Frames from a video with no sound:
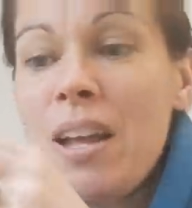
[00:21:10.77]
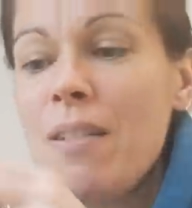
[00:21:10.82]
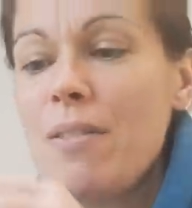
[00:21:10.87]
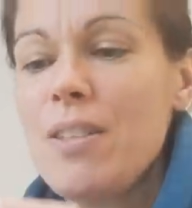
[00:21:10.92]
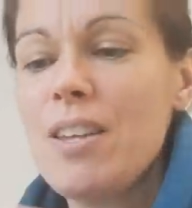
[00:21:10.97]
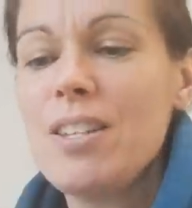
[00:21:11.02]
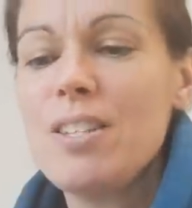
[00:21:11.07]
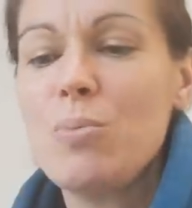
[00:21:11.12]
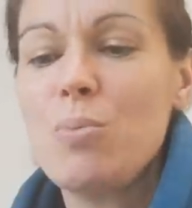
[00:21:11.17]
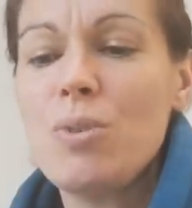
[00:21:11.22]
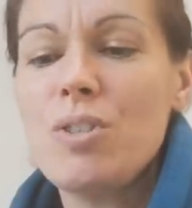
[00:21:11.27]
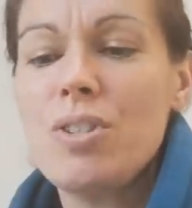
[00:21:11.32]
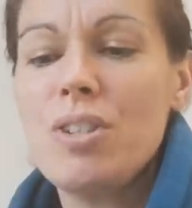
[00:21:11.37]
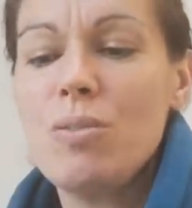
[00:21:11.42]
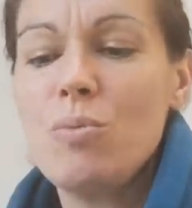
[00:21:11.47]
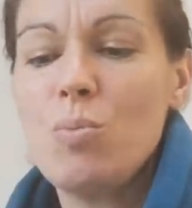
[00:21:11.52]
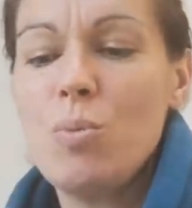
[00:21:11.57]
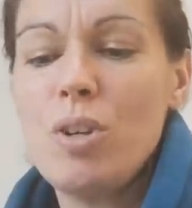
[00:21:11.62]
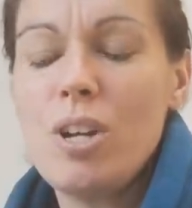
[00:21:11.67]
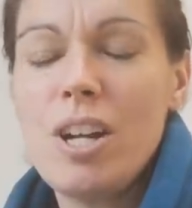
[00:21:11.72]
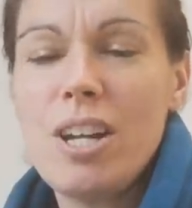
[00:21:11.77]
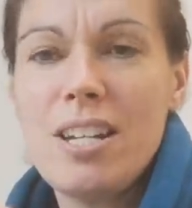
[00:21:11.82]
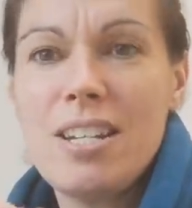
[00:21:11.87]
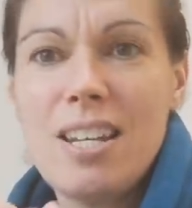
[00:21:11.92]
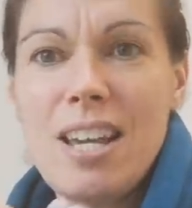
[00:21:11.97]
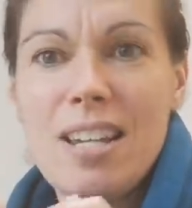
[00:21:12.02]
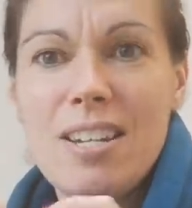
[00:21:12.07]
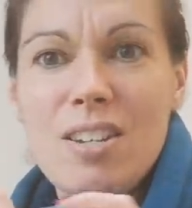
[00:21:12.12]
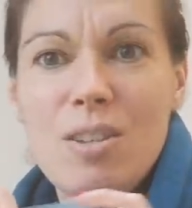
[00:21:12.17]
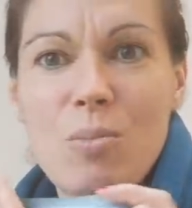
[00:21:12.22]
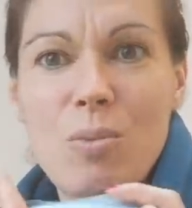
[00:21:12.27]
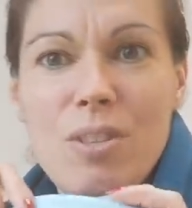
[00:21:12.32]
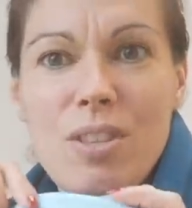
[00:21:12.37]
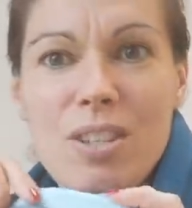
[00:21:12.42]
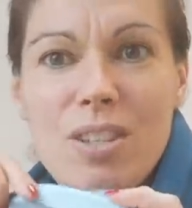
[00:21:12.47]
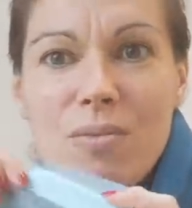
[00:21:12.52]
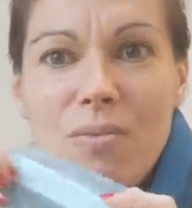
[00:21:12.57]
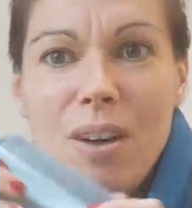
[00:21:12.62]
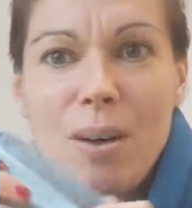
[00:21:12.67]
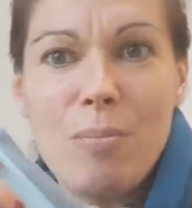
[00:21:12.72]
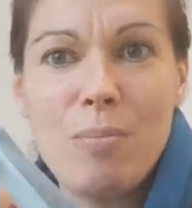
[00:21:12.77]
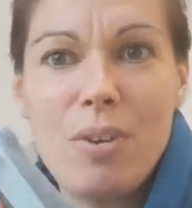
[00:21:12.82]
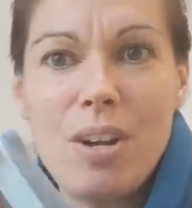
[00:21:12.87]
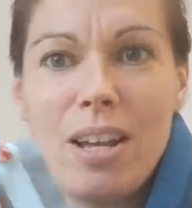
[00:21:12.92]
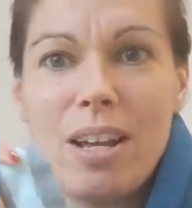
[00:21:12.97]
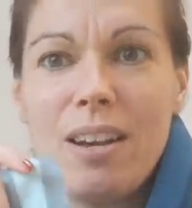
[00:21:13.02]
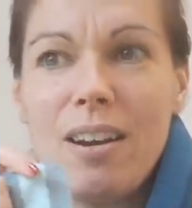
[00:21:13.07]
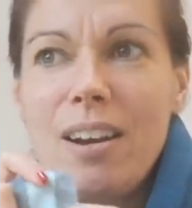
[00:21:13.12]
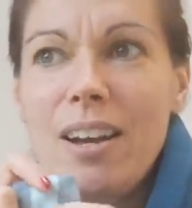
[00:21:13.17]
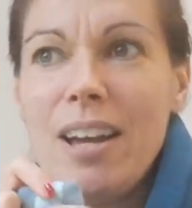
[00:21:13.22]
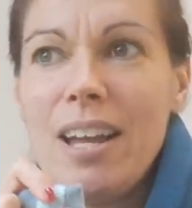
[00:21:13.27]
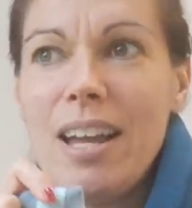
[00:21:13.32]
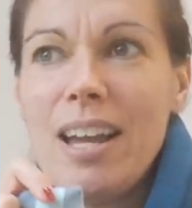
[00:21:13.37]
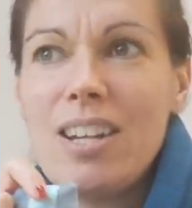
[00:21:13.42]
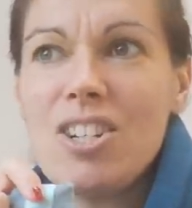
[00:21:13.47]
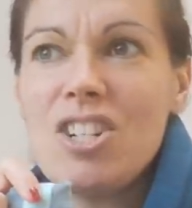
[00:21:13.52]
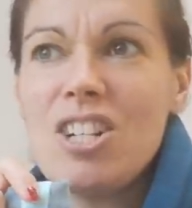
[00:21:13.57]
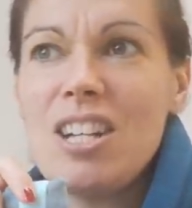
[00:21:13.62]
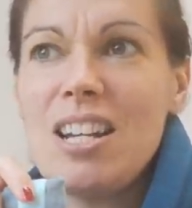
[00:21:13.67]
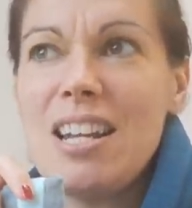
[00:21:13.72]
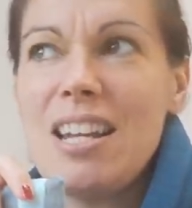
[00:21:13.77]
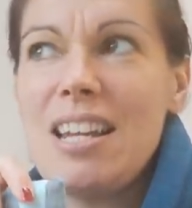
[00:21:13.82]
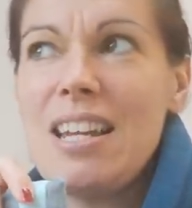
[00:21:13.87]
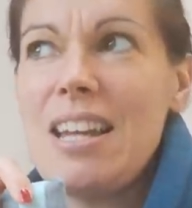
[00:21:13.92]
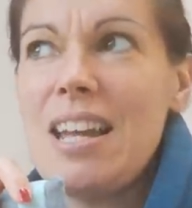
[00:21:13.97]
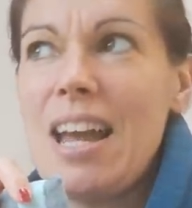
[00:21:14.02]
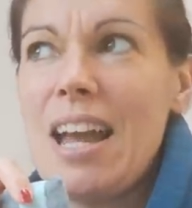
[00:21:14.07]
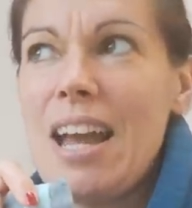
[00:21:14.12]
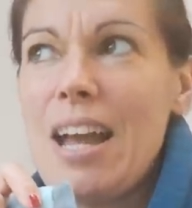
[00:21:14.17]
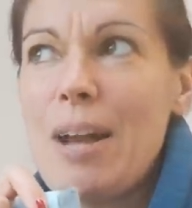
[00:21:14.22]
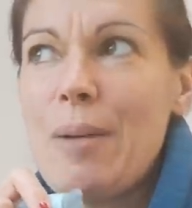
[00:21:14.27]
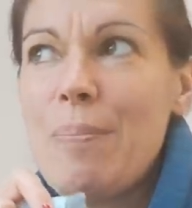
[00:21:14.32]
This wasn't what I intended with this fabric. I actually